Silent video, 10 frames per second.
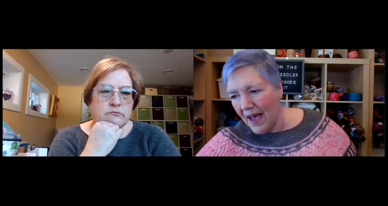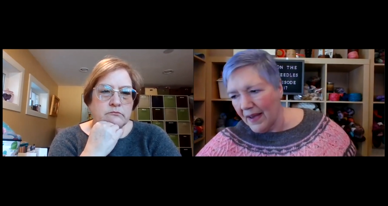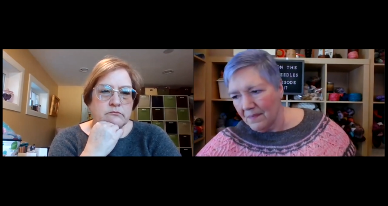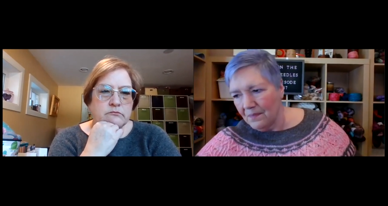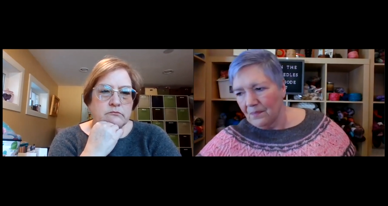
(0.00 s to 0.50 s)

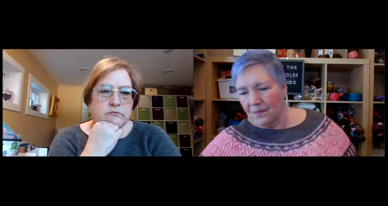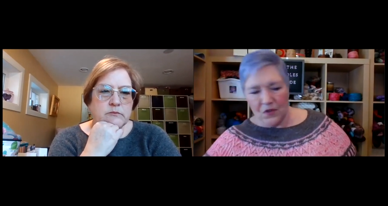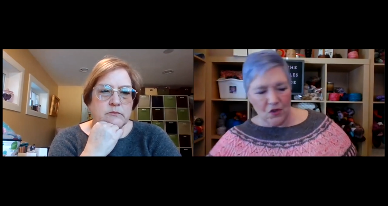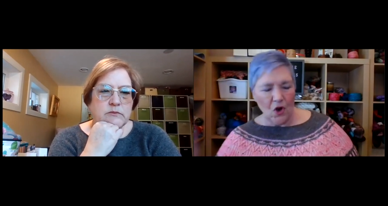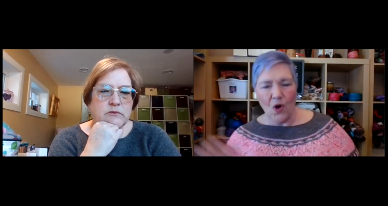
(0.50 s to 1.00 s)
Speaker 1: that.
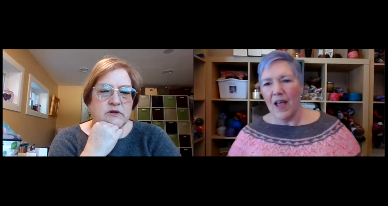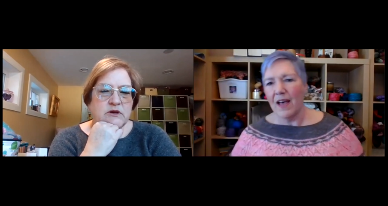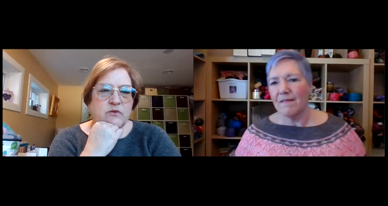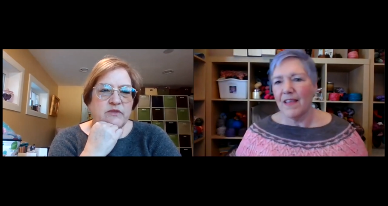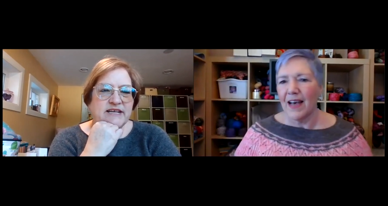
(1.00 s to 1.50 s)
So oh, I
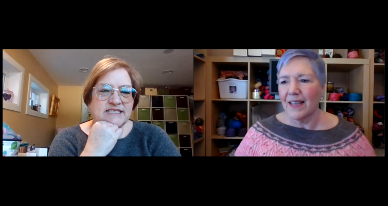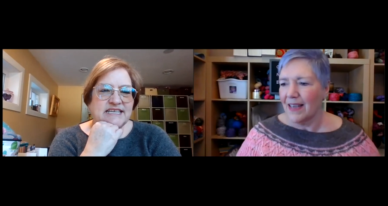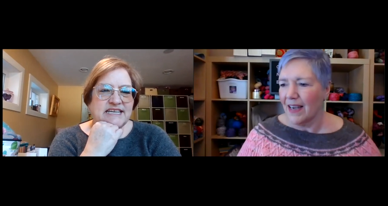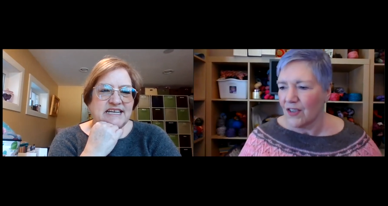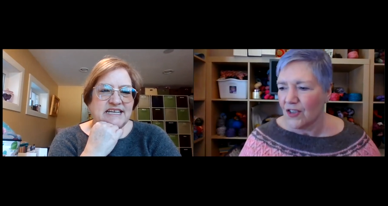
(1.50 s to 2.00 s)
have that
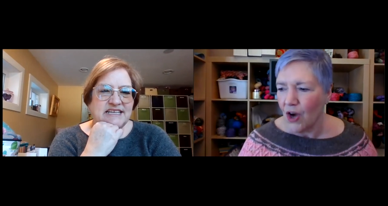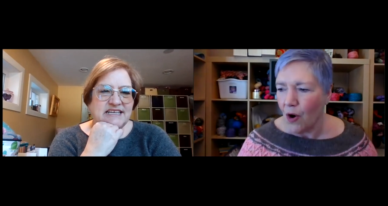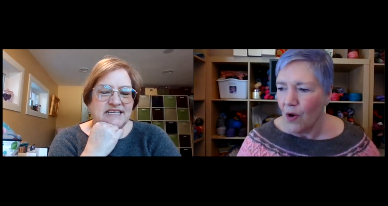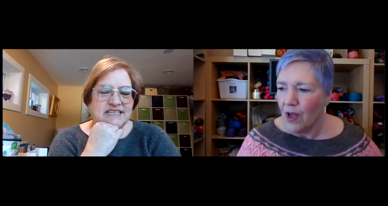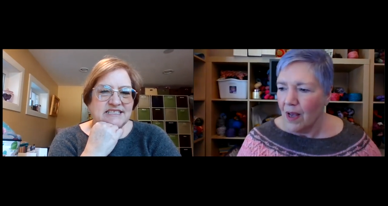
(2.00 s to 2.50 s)
there. Neat.
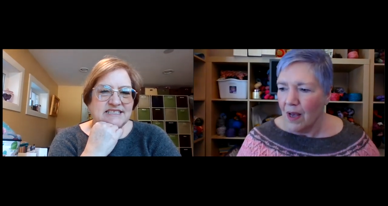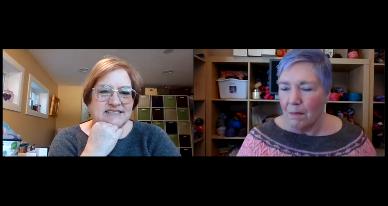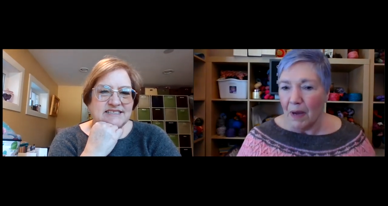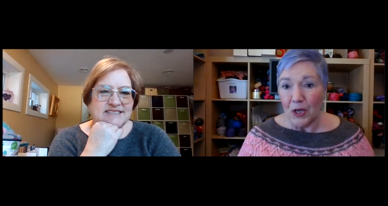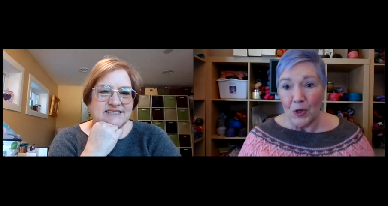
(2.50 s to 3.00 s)
So
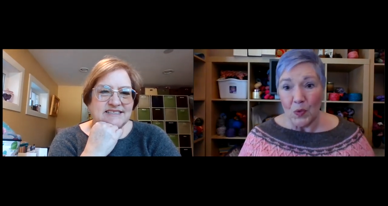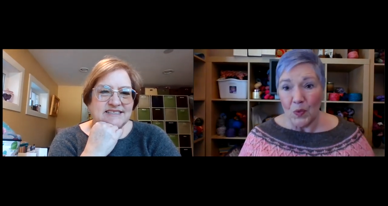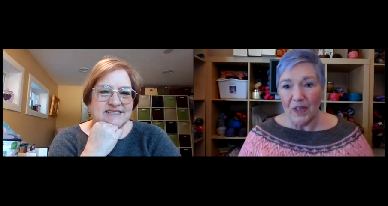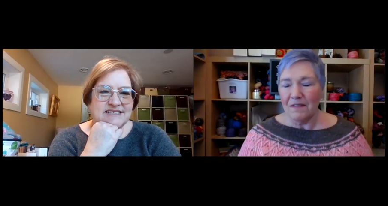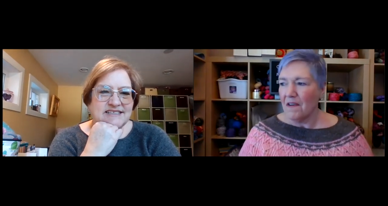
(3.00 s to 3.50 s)
my
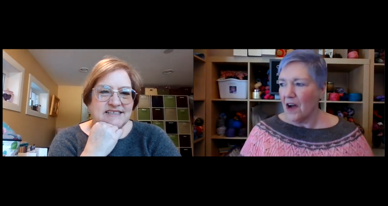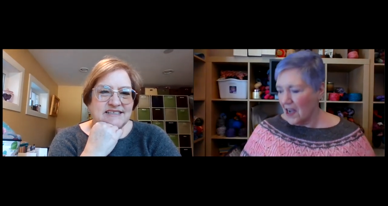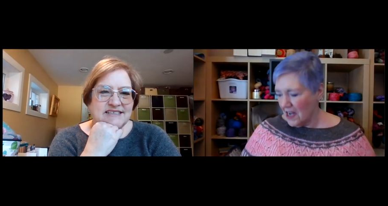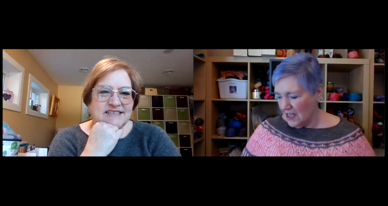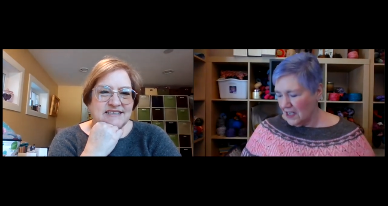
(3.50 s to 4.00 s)
Goodwill
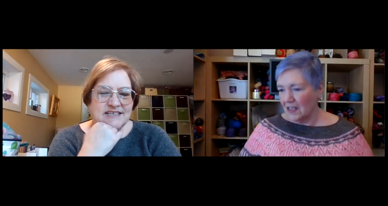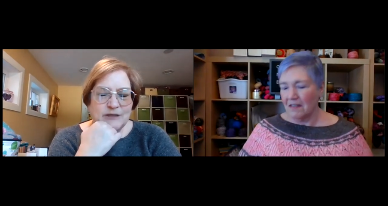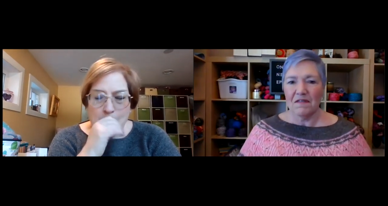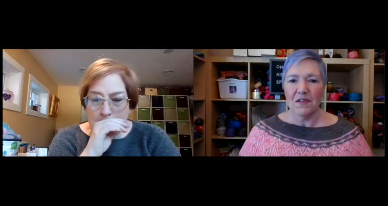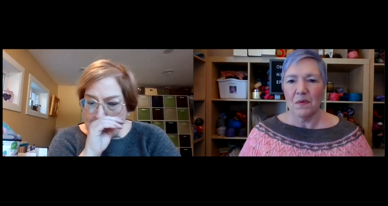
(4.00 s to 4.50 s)
find
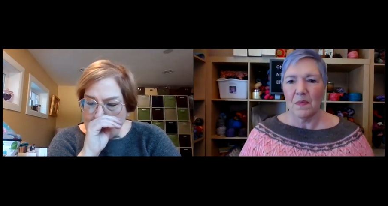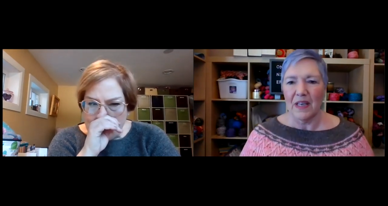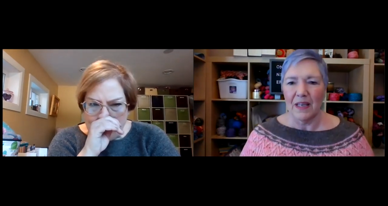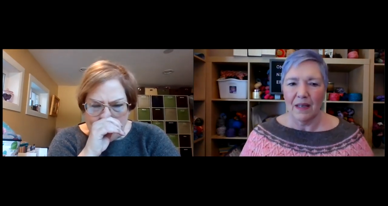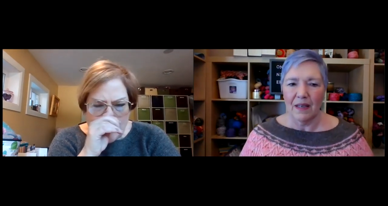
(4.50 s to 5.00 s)
for the
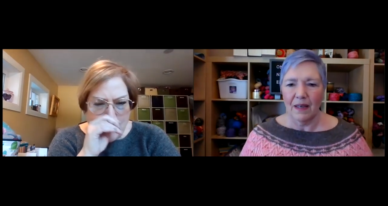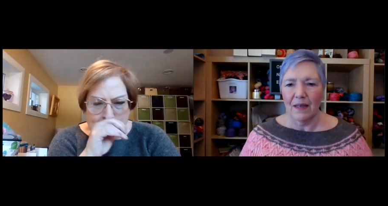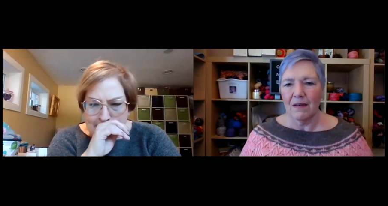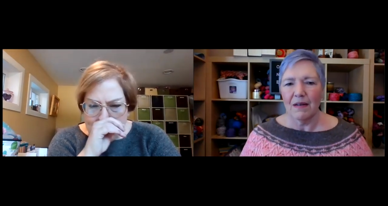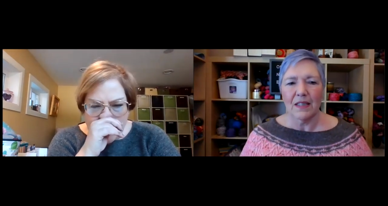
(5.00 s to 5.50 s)
week.
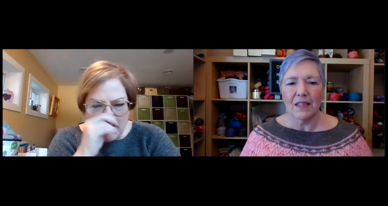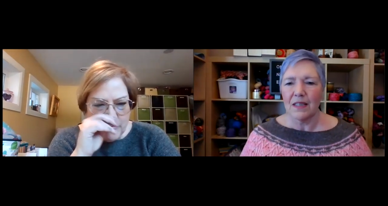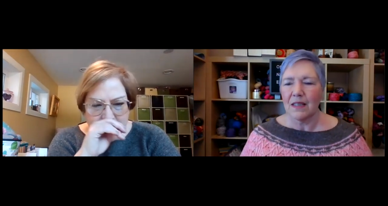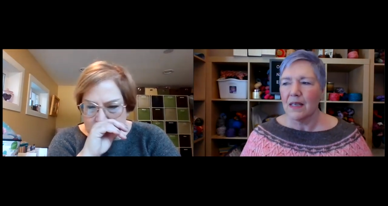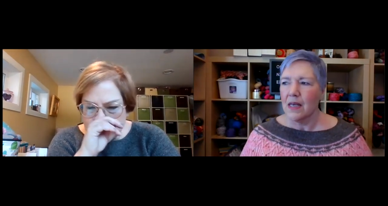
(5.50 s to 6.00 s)
I know it's
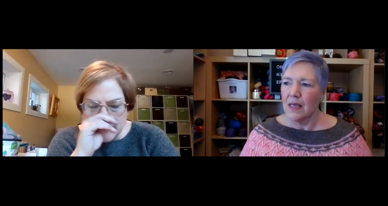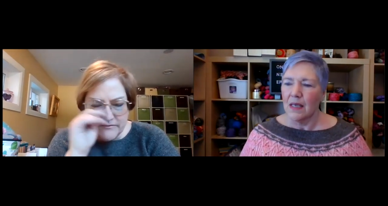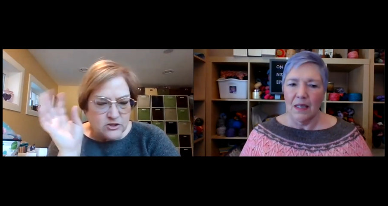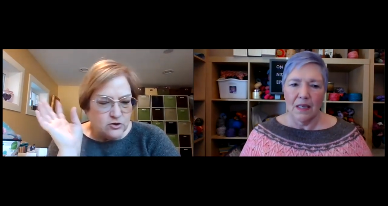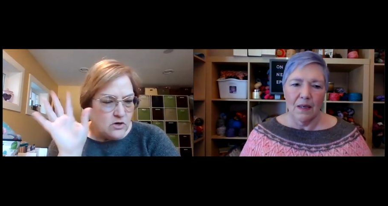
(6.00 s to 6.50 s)
I have
Speaker 2: just stuff
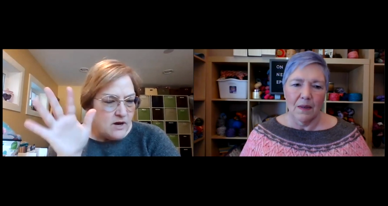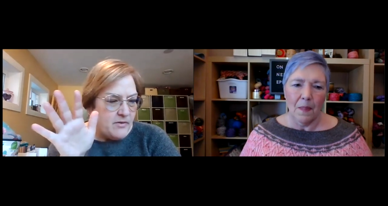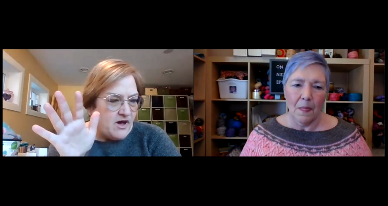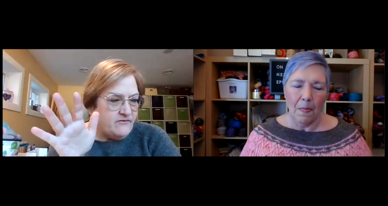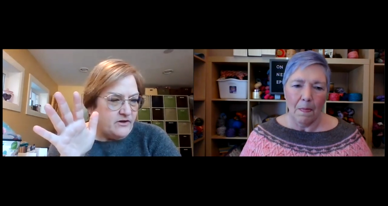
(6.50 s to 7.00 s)
to drop
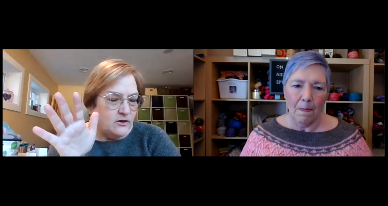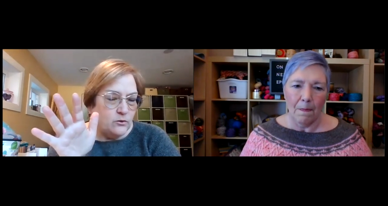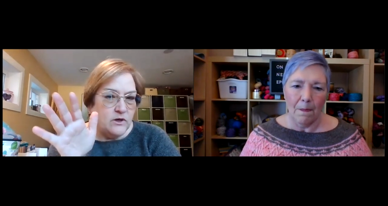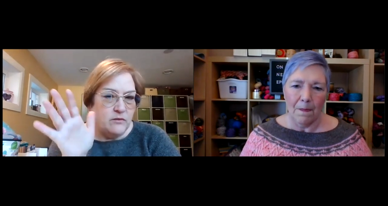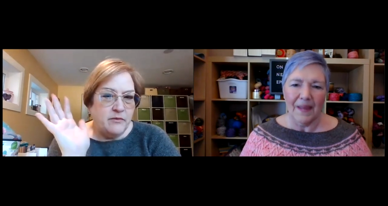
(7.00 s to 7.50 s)
off at
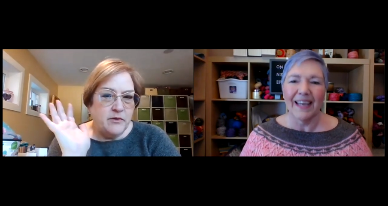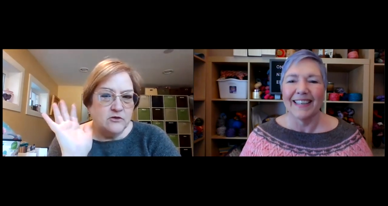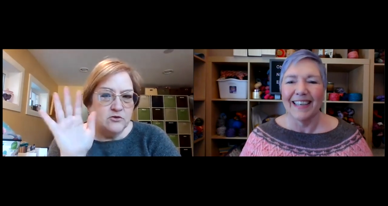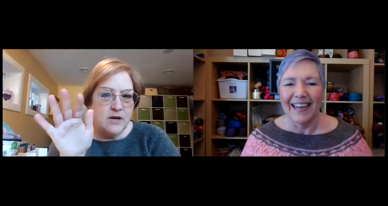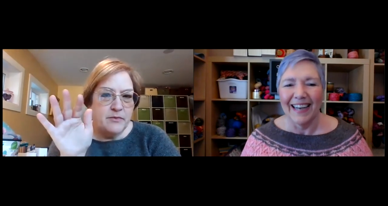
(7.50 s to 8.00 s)
Goodwill. Maybe
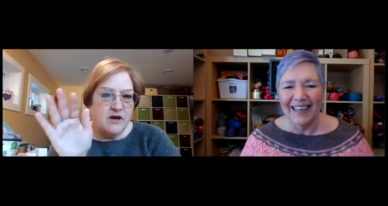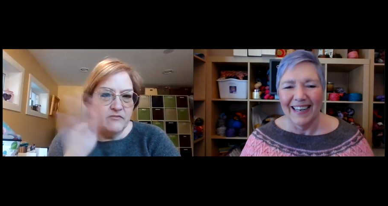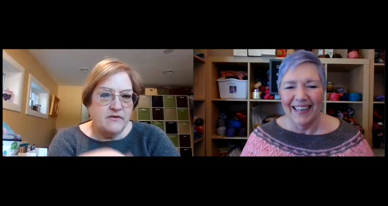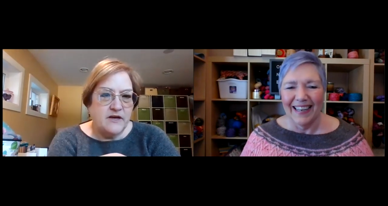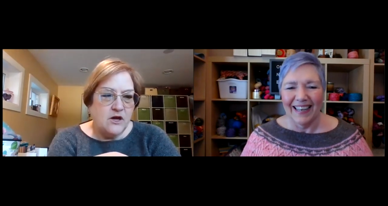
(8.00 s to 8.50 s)
I'll drop it
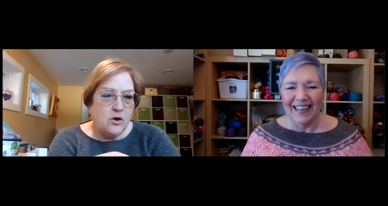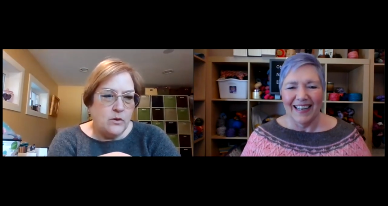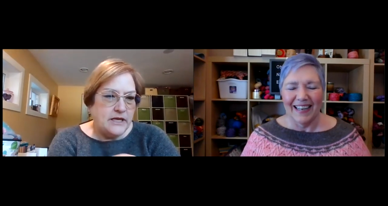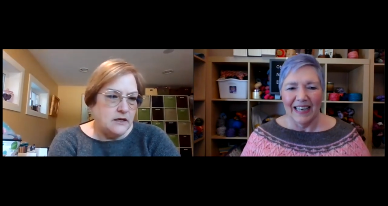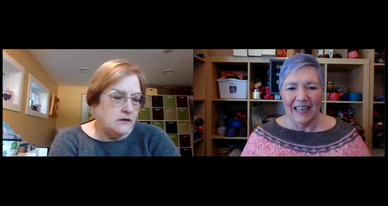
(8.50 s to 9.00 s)
off and then go
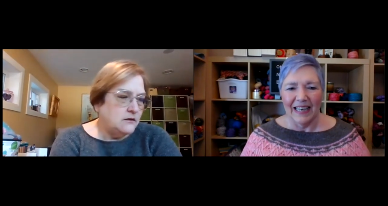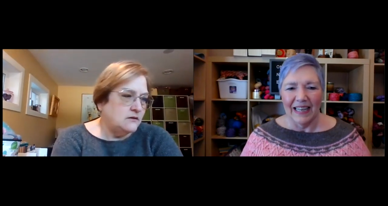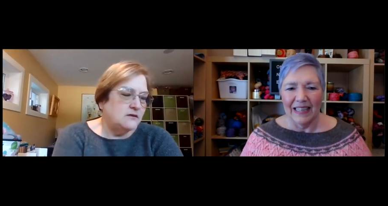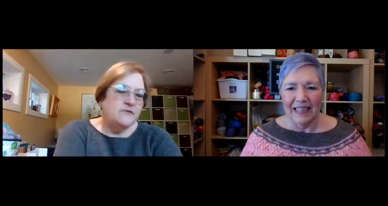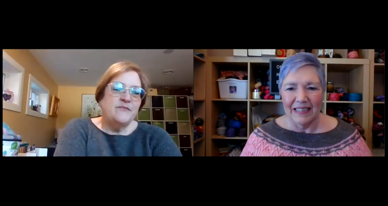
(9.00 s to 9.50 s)
in.
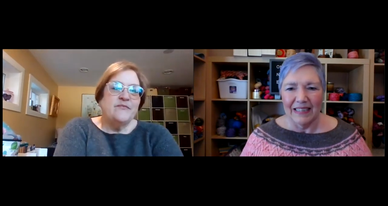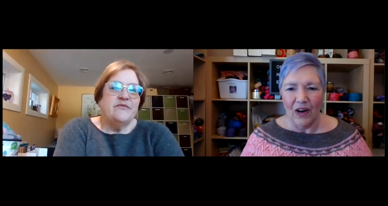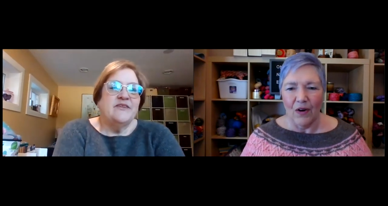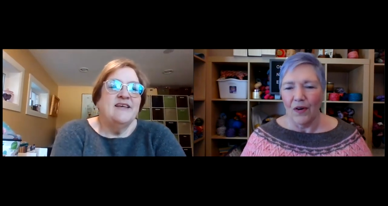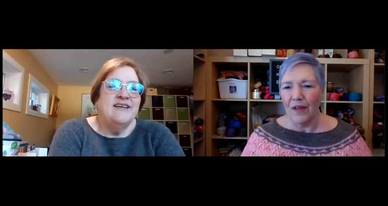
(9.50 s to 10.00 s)

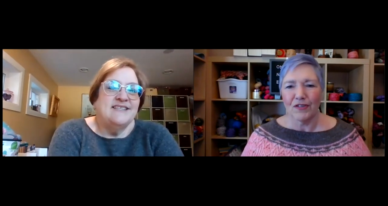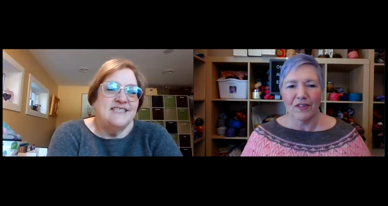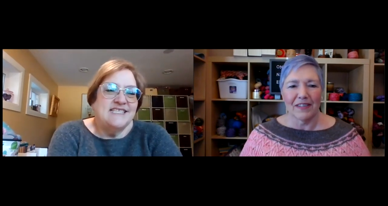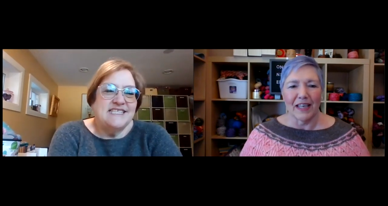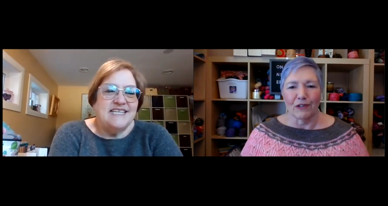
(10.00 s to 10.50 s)
Speaker 1: Oh, I thought you were
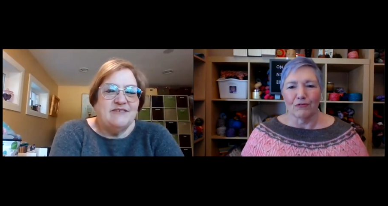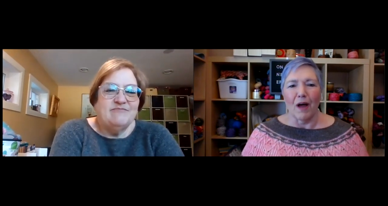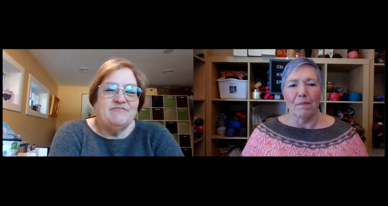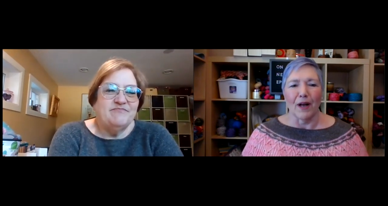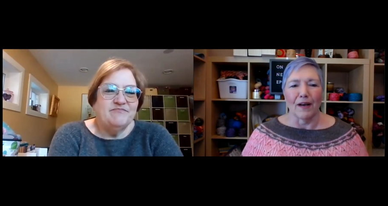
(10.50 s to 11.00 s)
gonna say you'll
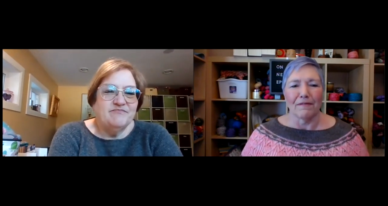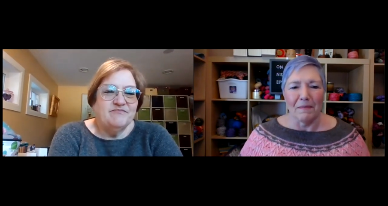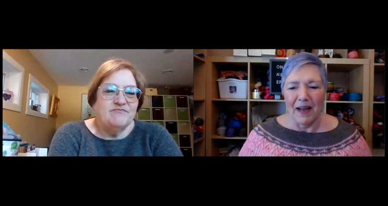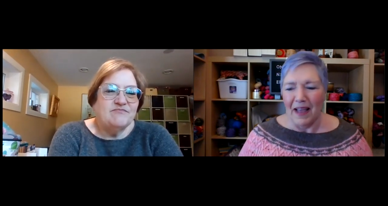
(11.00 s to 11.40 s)
drop it off at